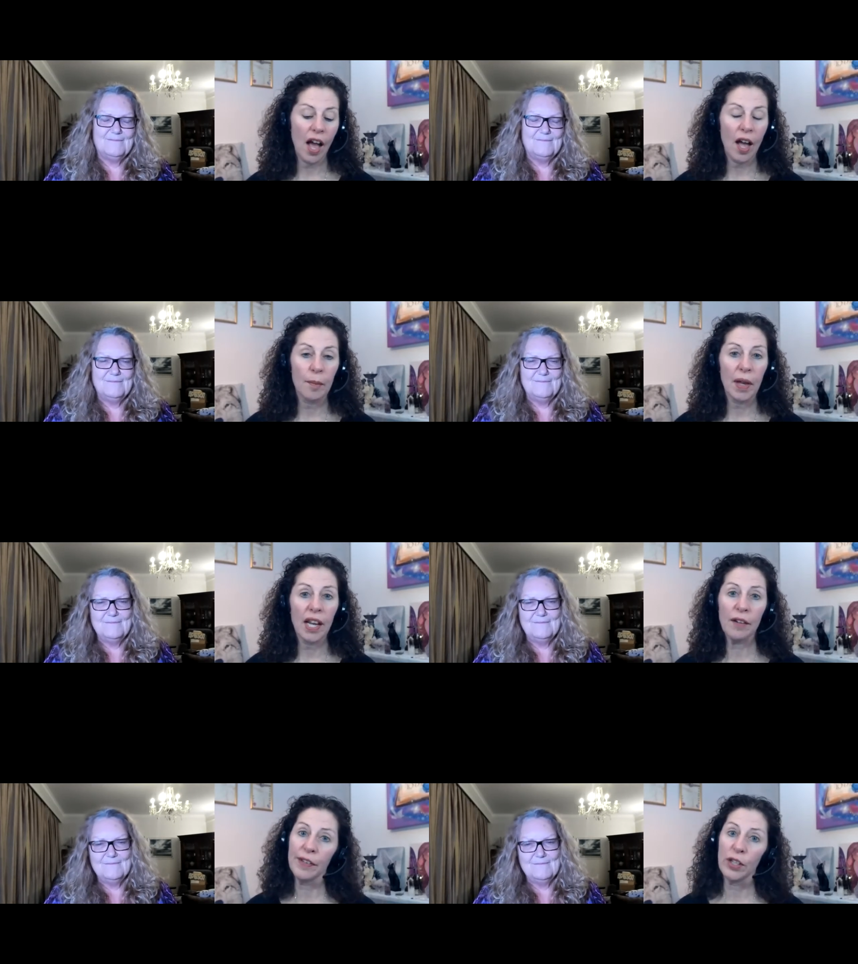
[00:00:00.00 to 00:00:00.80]
Speaker 1: um,
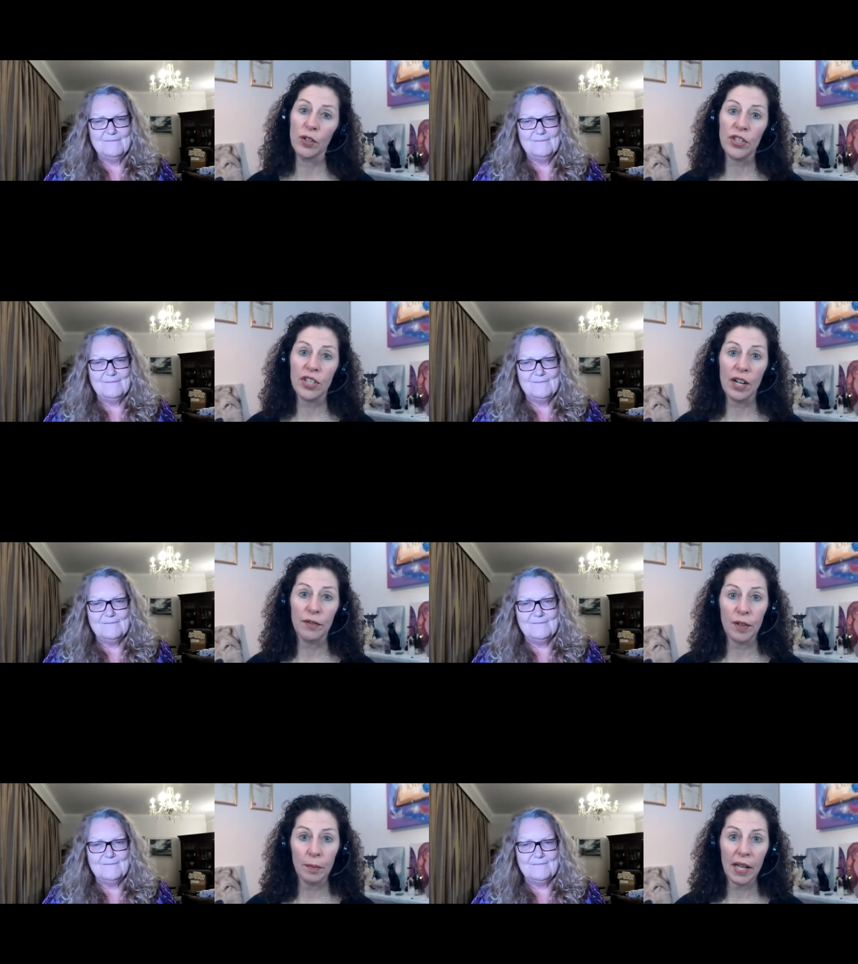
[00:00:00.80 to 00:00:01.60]
loving
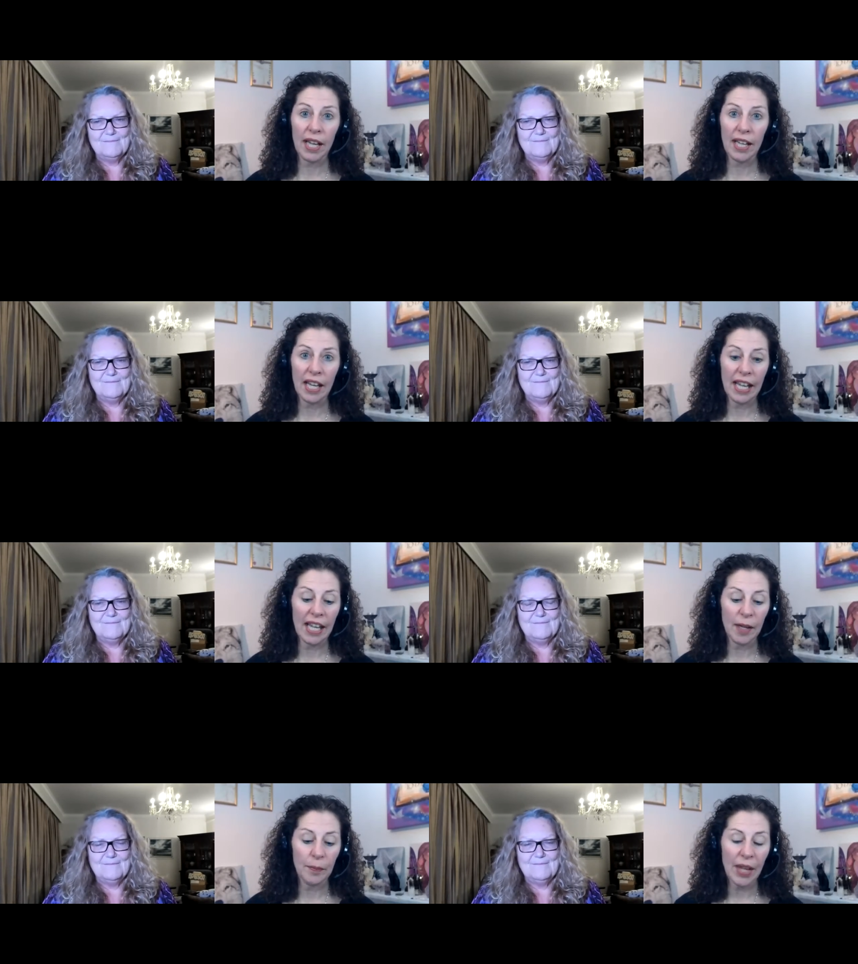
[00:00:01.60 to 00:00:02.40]
yourself
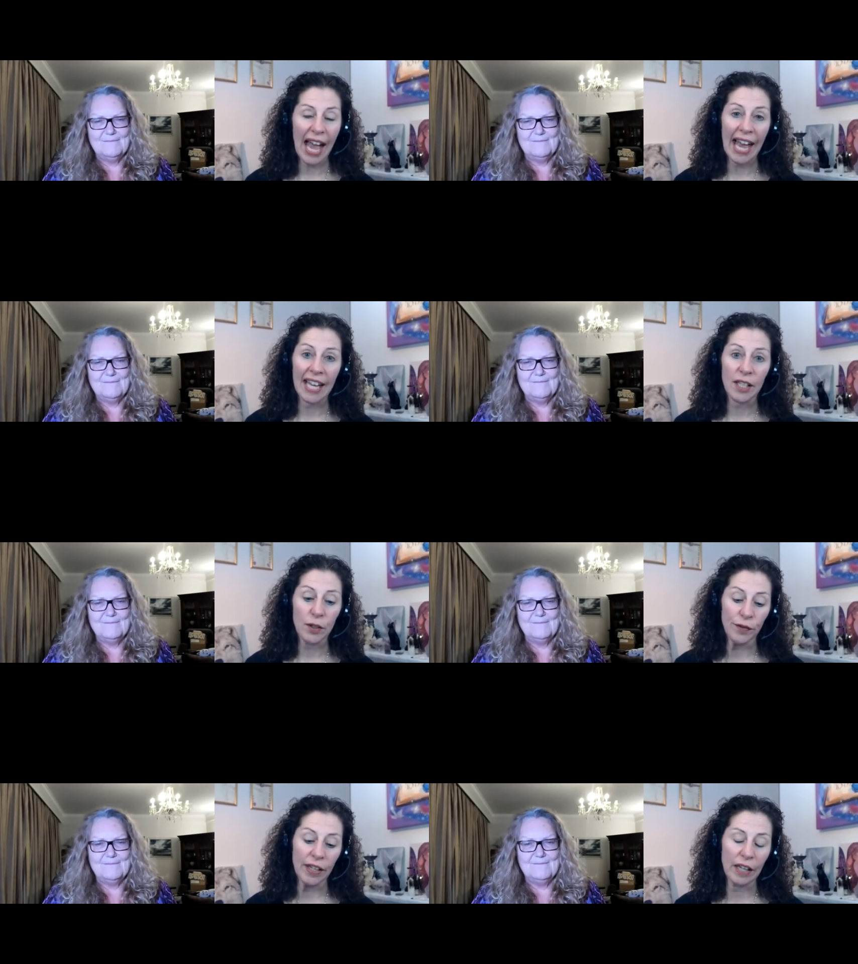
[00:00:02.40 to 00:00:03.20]
completely
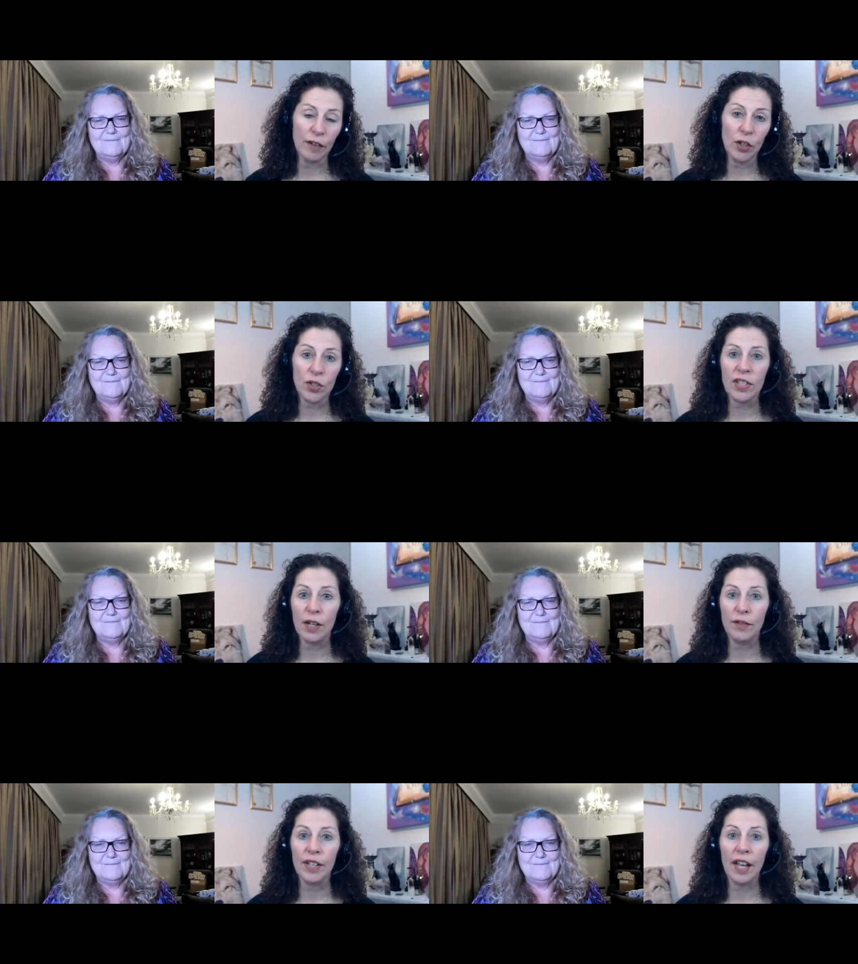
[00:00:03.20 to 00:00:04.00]
and forgiving
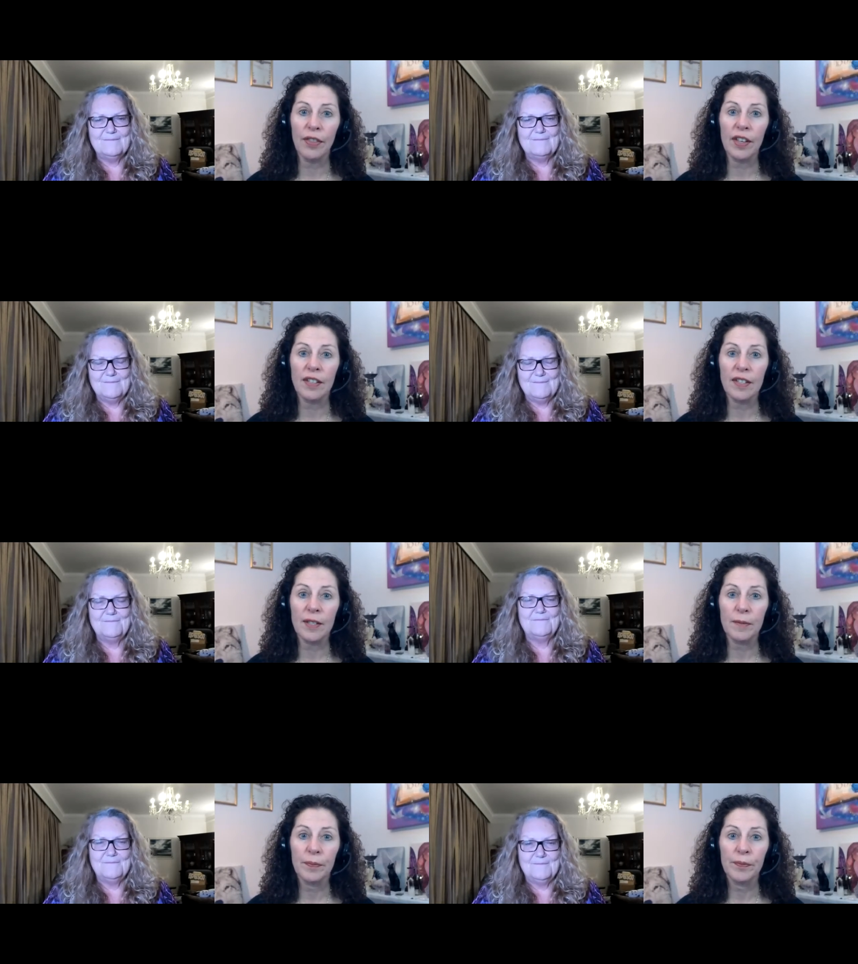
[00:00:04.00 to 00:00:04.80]
yourself and others.